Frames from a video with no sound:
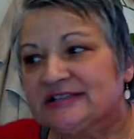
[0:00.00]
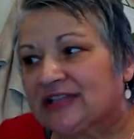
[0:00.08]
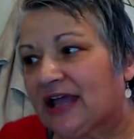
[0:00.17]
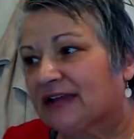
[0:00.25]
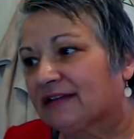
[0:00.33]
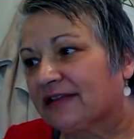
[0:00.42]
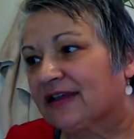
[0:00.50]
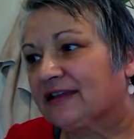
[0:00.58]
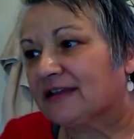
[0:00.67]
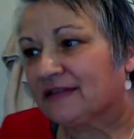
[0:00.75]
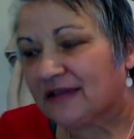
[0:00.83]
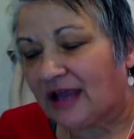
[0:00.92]
It's kind of
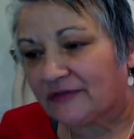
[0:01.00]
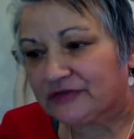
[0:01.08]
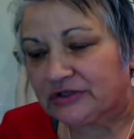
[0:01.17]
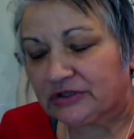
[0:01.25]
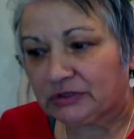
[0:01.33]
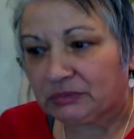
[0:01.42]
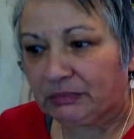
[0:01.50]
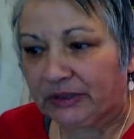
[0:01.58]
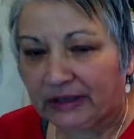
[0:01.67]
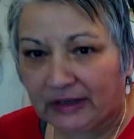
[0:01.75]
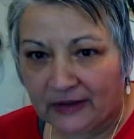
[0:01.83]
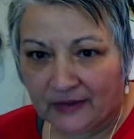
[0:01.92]
late in the afternoon,
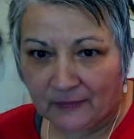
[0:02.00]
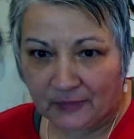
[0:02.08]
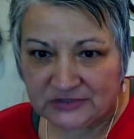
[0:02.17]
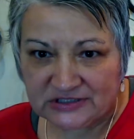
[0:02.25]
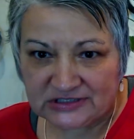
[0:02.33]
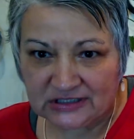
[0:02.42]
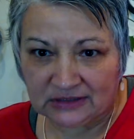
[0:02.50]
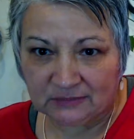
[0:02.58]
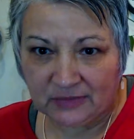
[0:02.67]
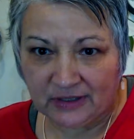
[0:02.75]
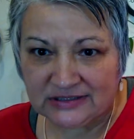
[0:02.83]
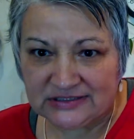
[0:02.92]
but I'm just getting
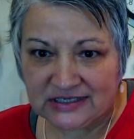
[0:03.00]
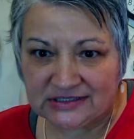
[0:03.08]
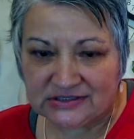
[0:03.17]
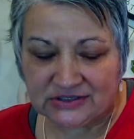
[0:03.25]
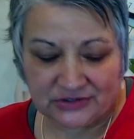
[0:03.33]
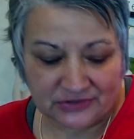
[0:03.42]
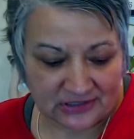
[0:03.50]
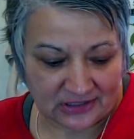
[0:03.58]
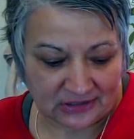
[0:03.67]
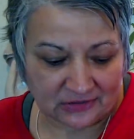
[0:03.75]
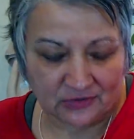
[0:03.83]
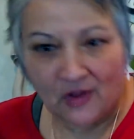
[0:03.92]
my day started
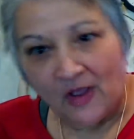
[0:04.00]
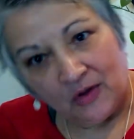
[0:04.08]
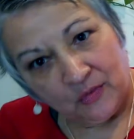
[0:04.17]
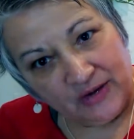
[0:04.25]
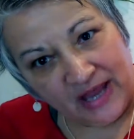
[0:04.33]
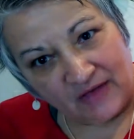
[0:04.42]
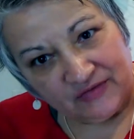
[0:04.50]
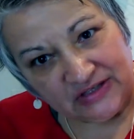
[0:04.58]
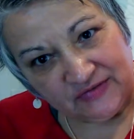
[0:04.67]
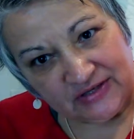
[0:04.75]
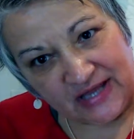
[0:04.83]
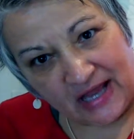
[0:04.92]
here. We haven't
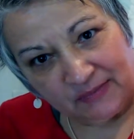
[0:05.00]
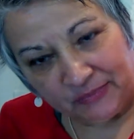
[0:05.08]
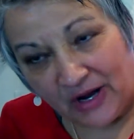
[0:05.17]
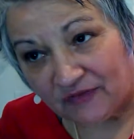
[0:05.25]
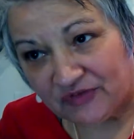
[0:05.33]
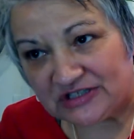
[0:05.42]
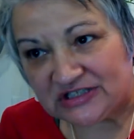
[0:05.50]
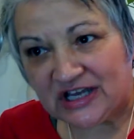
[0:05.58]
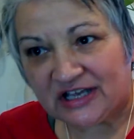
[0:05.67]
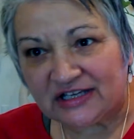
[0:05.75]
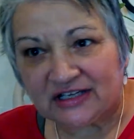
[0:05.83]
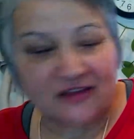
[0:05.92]
even had breakfast
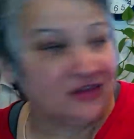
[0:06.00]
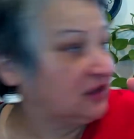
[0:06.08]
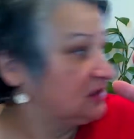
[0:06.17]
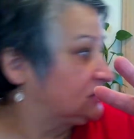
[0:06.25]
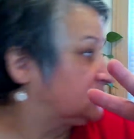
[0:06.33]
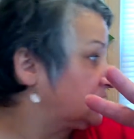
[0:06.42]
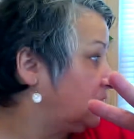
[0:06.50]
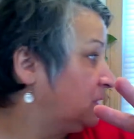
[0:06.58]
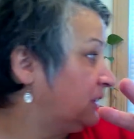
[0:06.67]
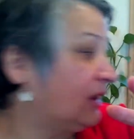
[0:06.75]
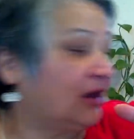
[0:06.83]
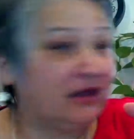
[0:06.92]
yet, and I think it's
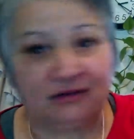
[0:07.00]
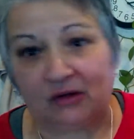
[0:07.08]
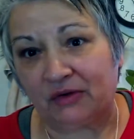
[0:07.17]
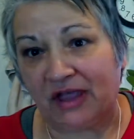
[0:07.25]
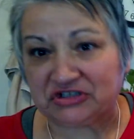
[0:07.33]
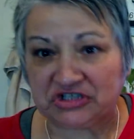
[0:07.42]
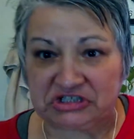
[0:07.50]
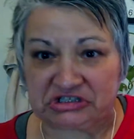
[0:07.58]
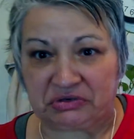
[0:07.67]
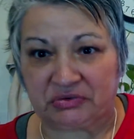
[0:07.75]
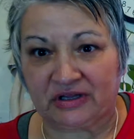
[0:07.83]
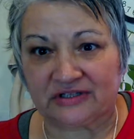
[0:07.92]
going on, oh, actually it's
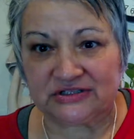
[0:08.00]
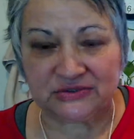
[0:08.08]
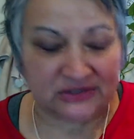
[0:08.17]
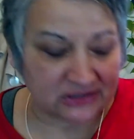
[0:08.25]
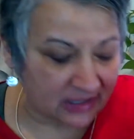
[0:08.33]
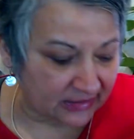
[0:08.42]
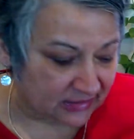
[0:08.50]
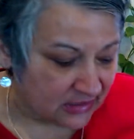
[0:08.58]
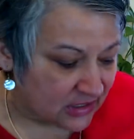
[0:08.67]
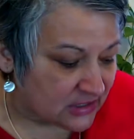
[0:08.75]
going on 2 o'clock.